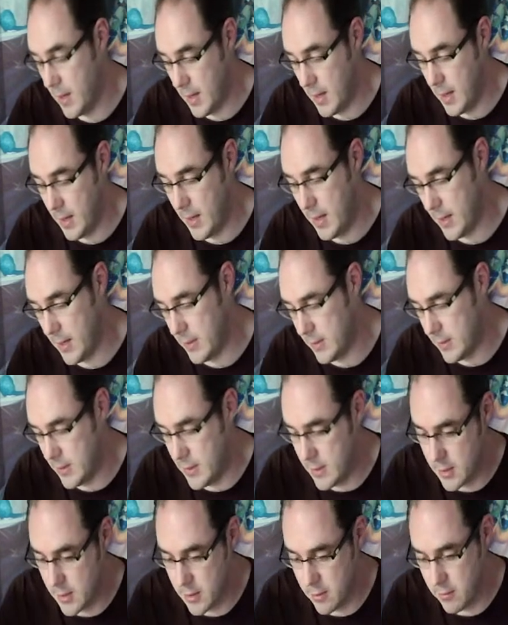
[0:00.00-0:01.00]
and
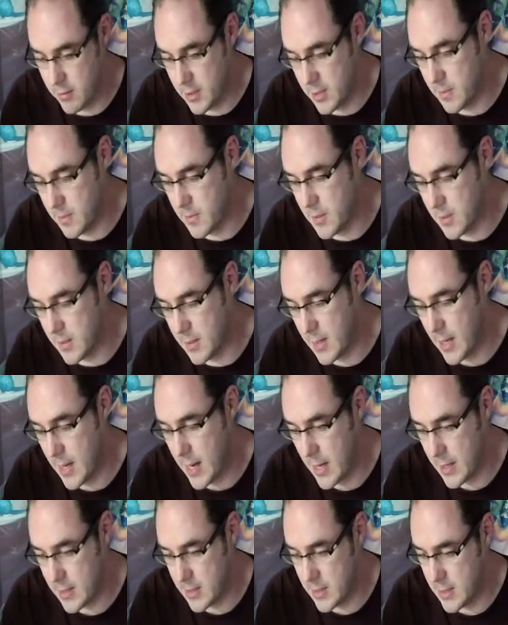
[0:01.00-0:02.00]
his charisma stat
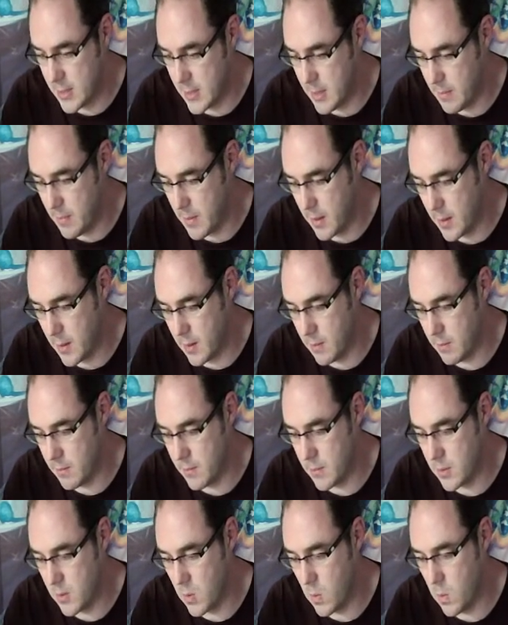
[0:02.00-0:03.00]
actually
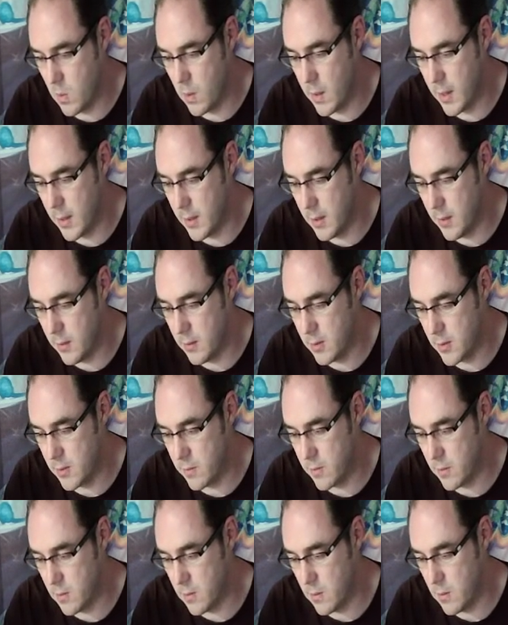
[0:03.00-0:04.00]
becomes quite
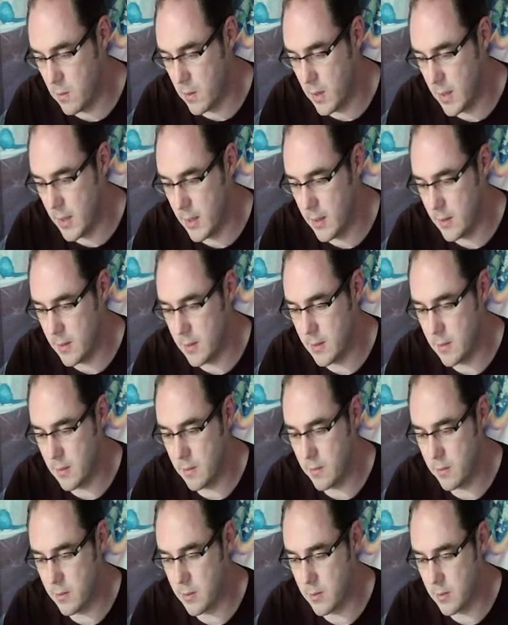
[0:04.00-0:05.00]
useful
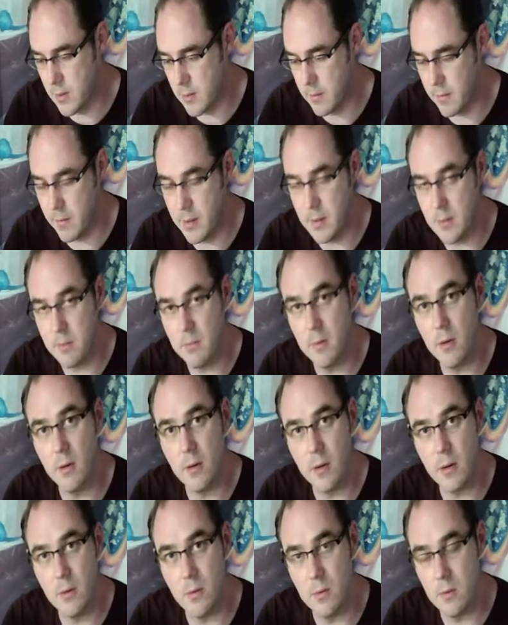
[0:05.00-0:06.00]
for some of his
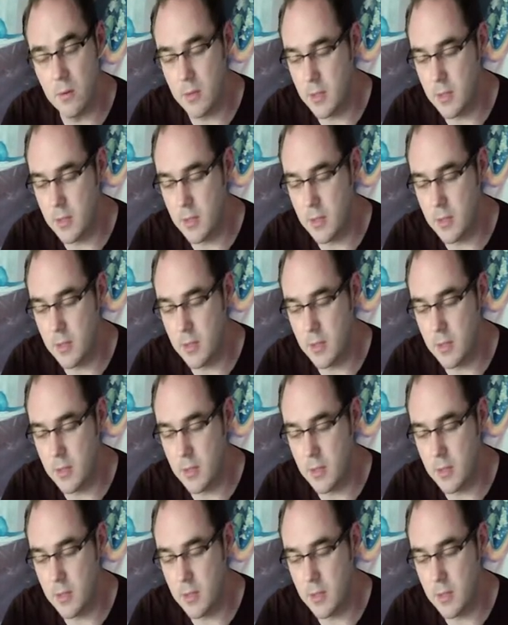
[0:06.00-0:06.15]
miracles.